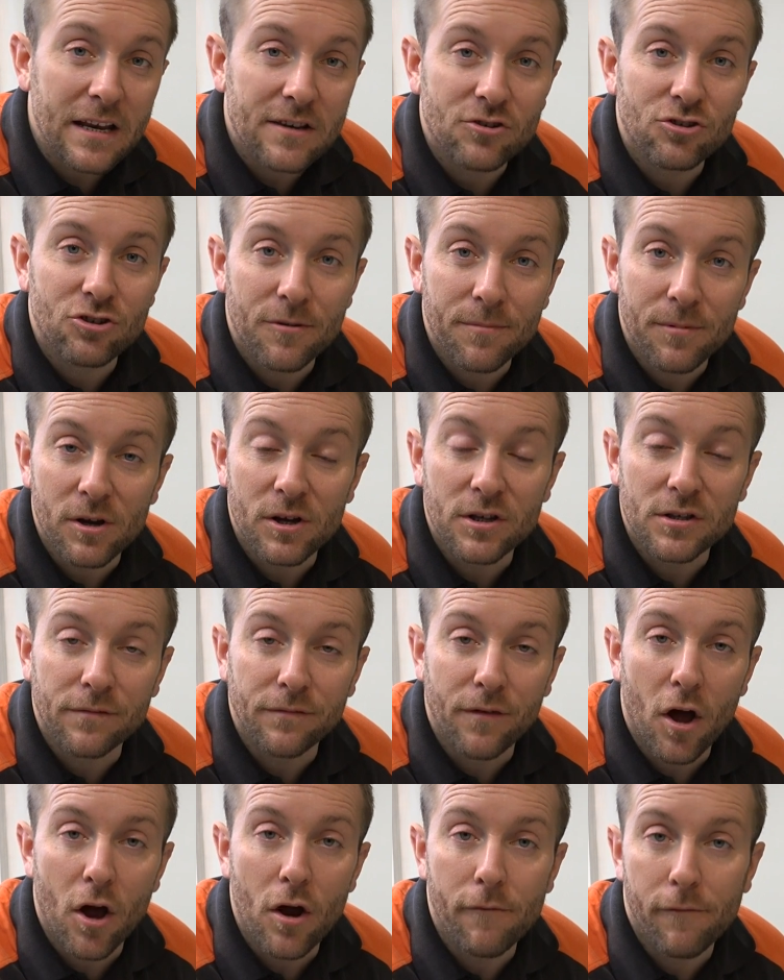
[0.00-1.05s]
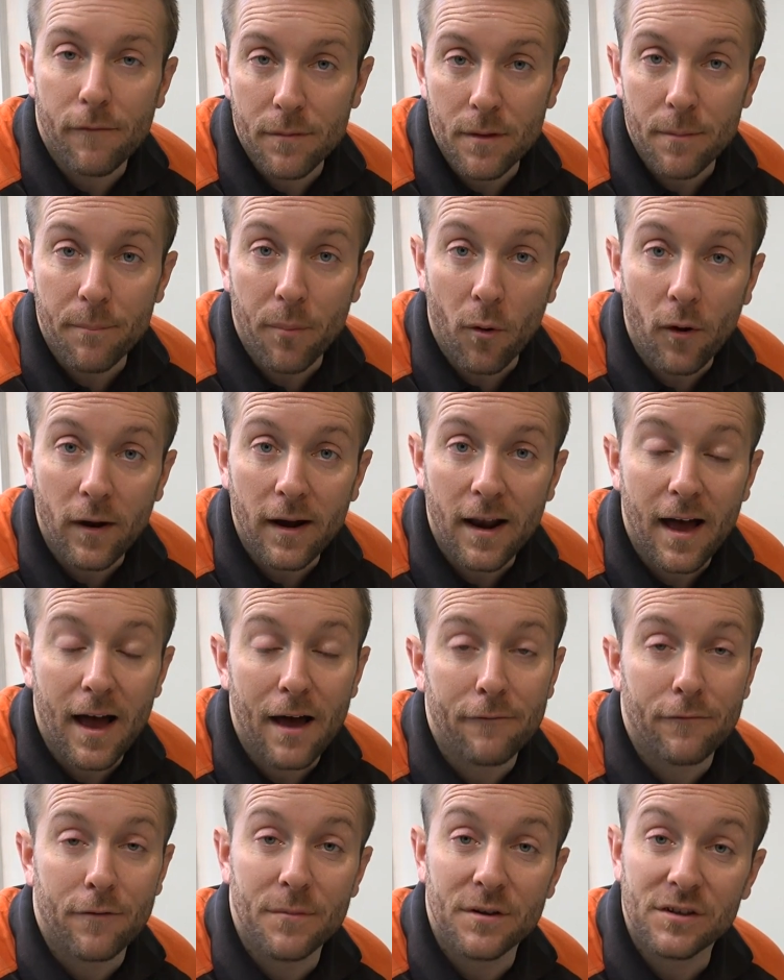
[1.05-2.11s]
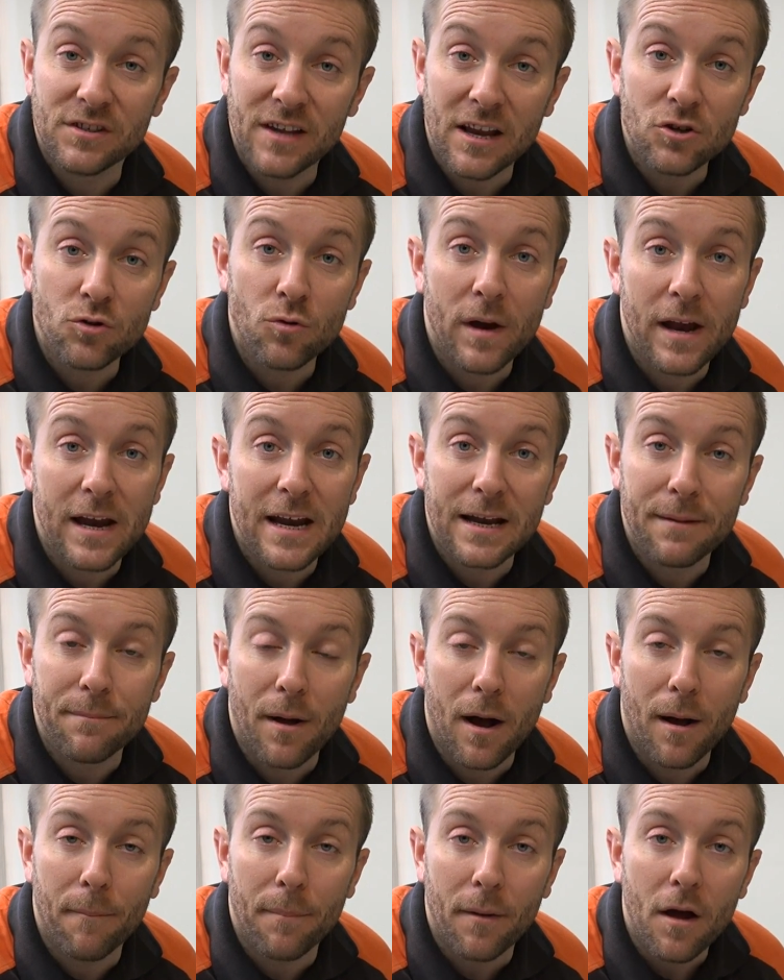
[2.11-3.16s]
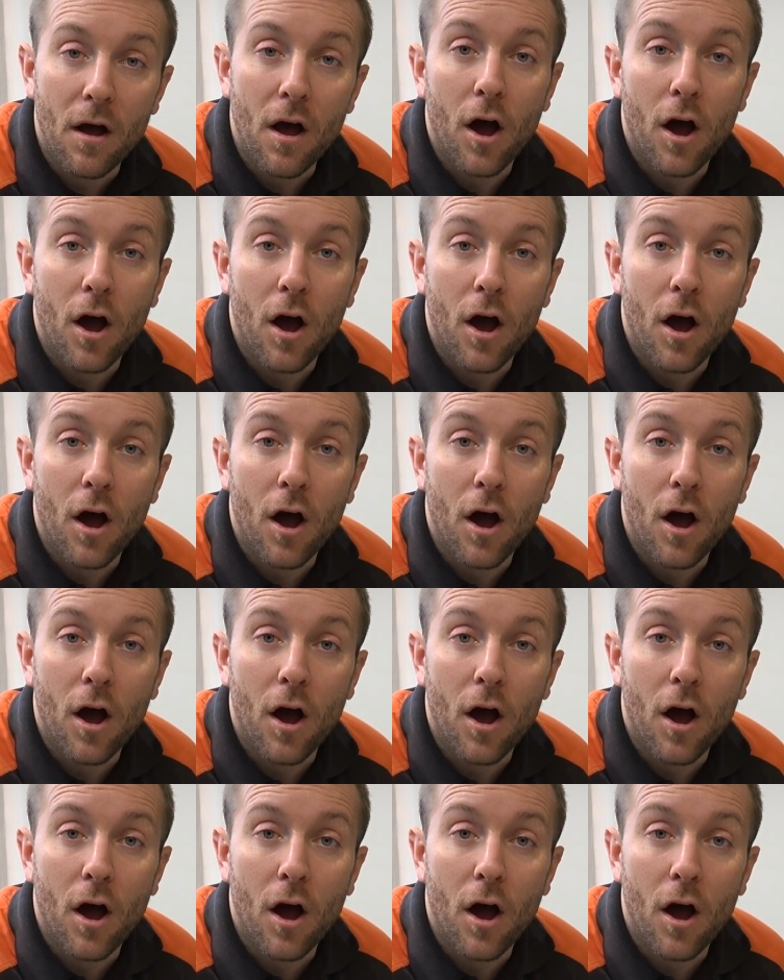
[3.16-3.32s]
distributes flow from the boiler and from the central heating pump